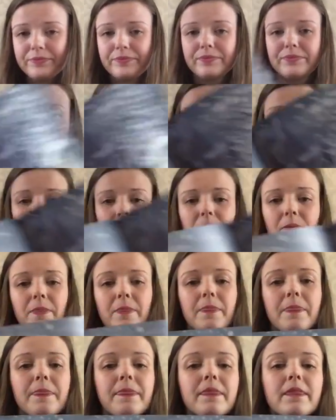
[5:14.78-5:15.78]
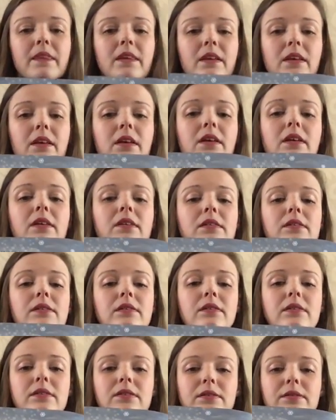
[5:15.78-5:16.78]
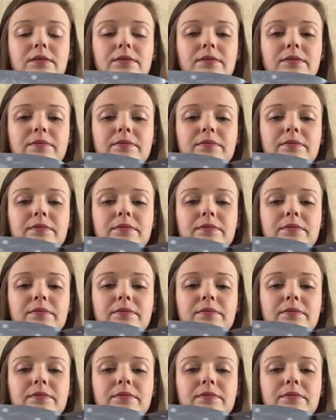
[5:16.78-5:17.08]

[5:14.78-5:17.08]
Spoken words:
No one is speaking in this clip.